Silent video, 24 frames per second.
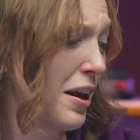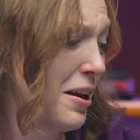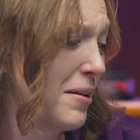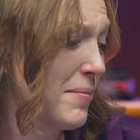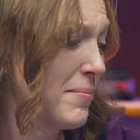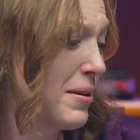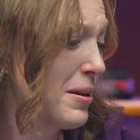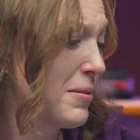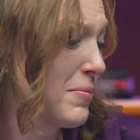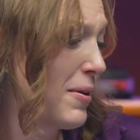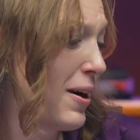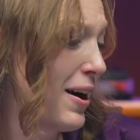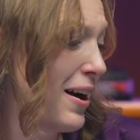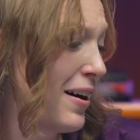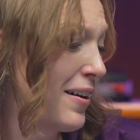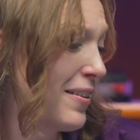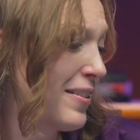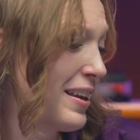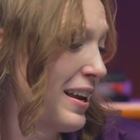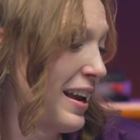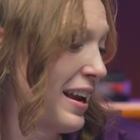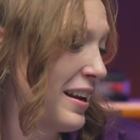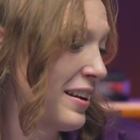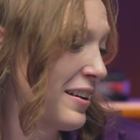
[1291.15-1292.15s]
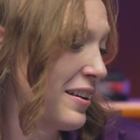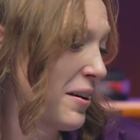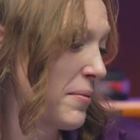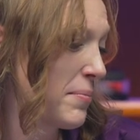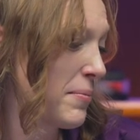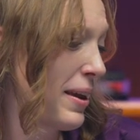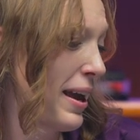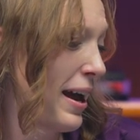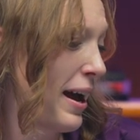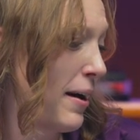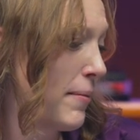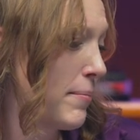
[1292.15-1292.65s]
Meanwhile, the income
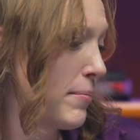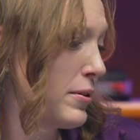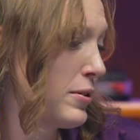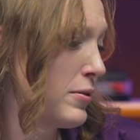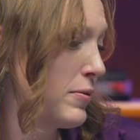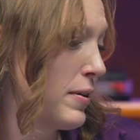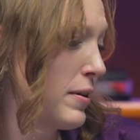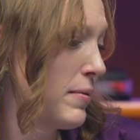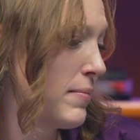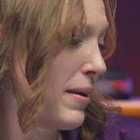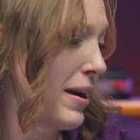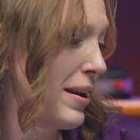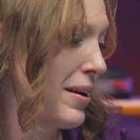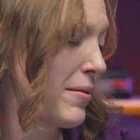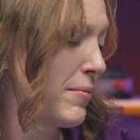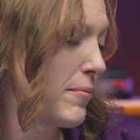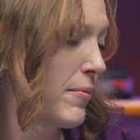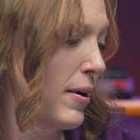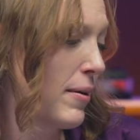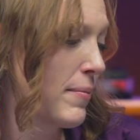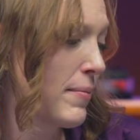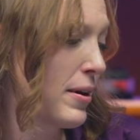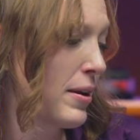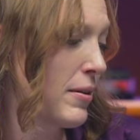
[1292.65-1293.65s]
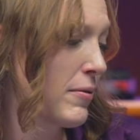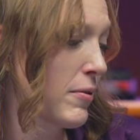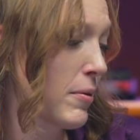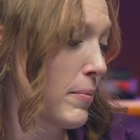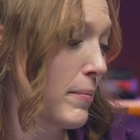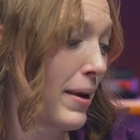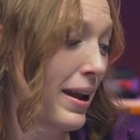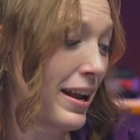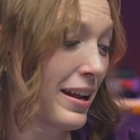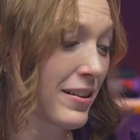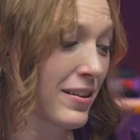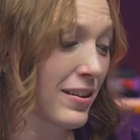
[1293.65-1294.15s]
gap between men and women
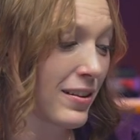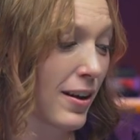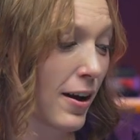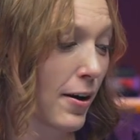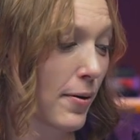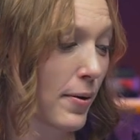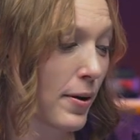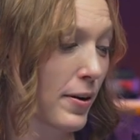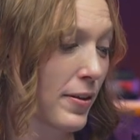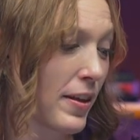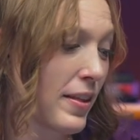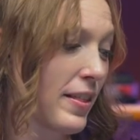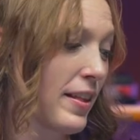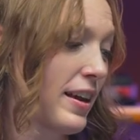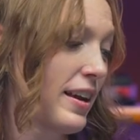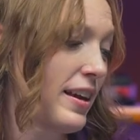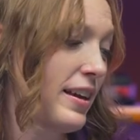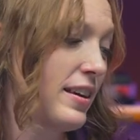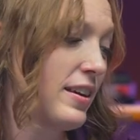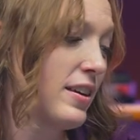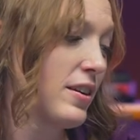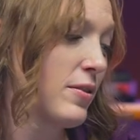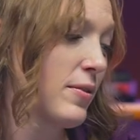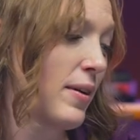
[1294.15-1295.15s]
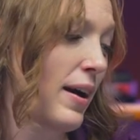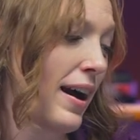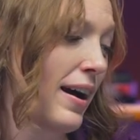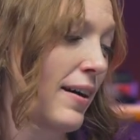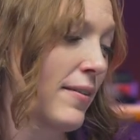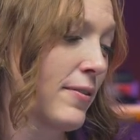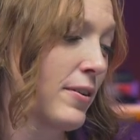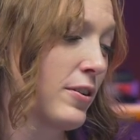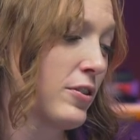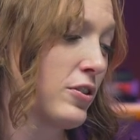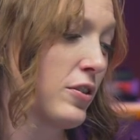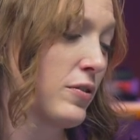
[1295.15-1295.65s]
remains lower than the EU
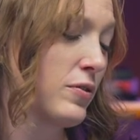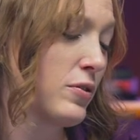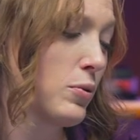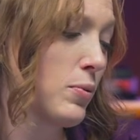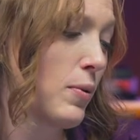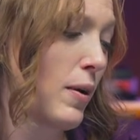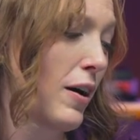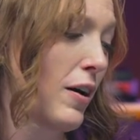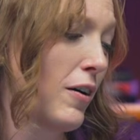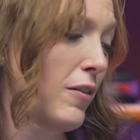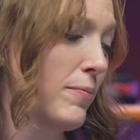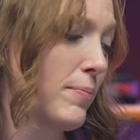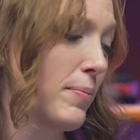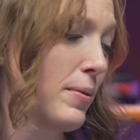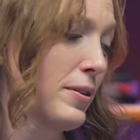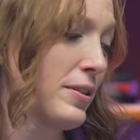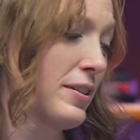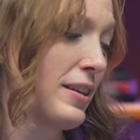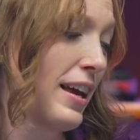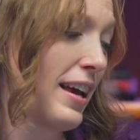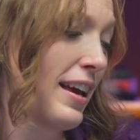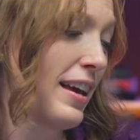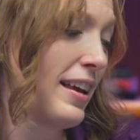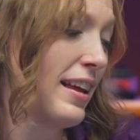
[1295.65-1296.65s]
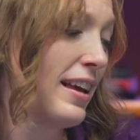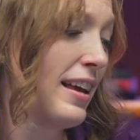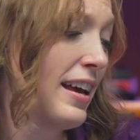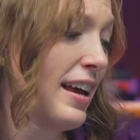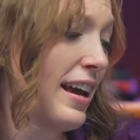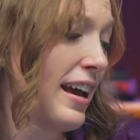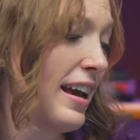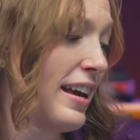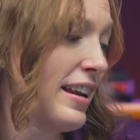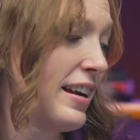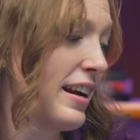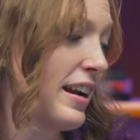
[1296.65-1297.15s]
average of 12%,
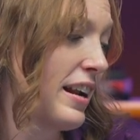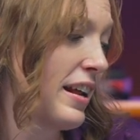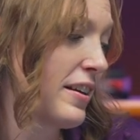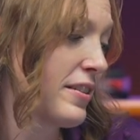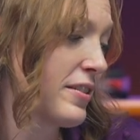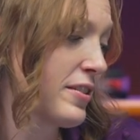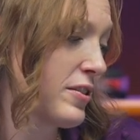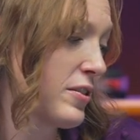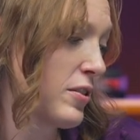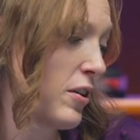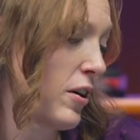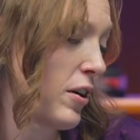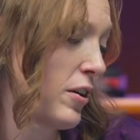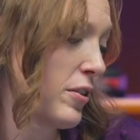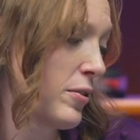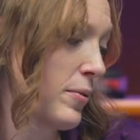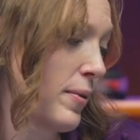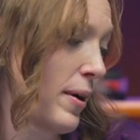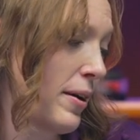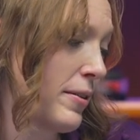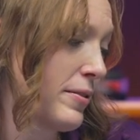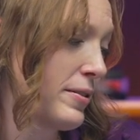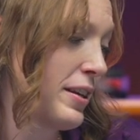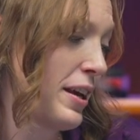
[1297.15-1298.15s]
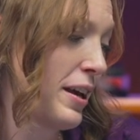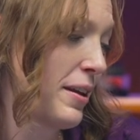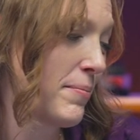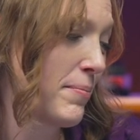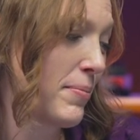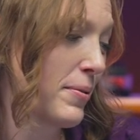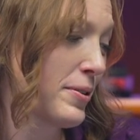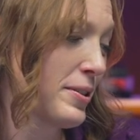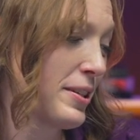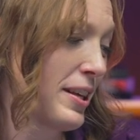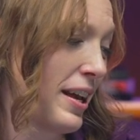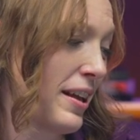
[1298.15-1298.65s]
and it has stalled around
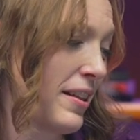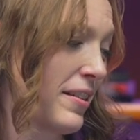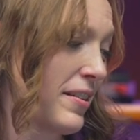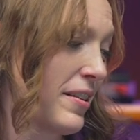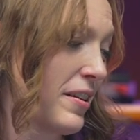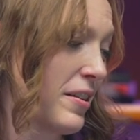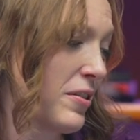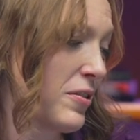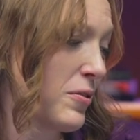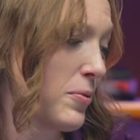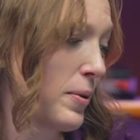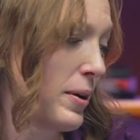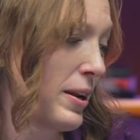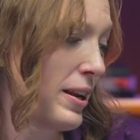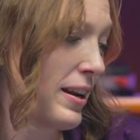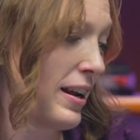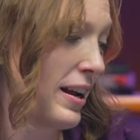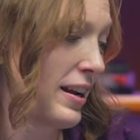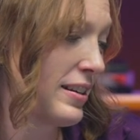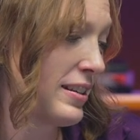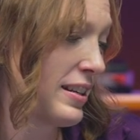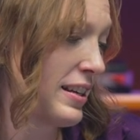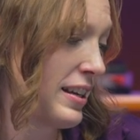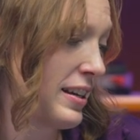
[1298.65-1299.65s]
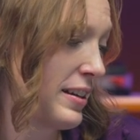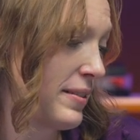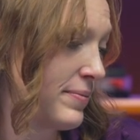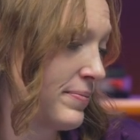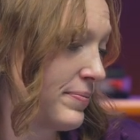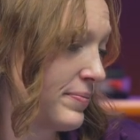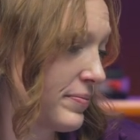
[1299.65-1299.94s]
10% since 2019.